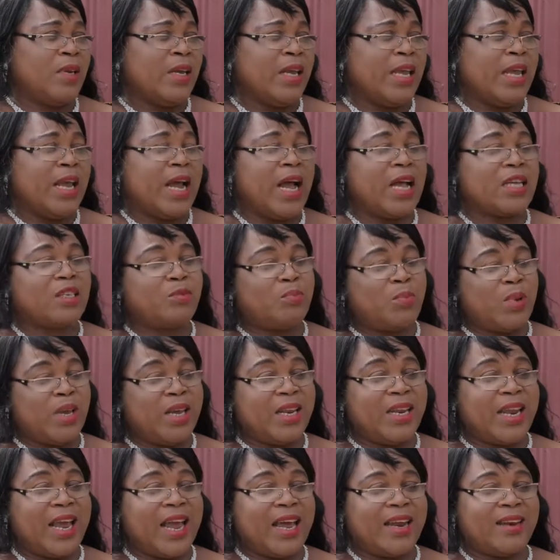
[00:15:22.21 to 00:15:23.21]
he has
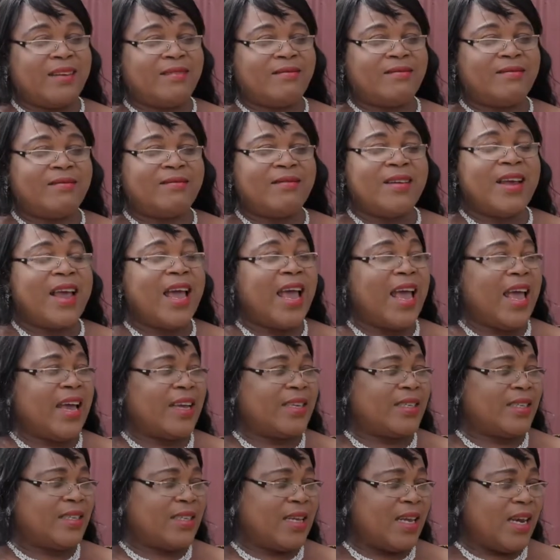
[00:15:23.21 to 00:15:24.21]
been an
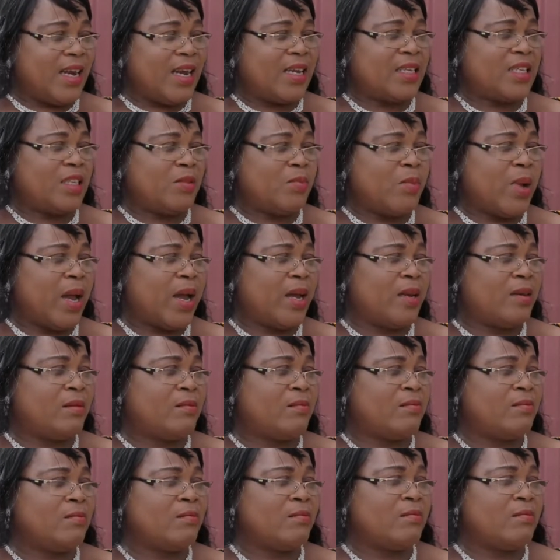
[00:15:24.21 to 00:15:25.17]
excellent man,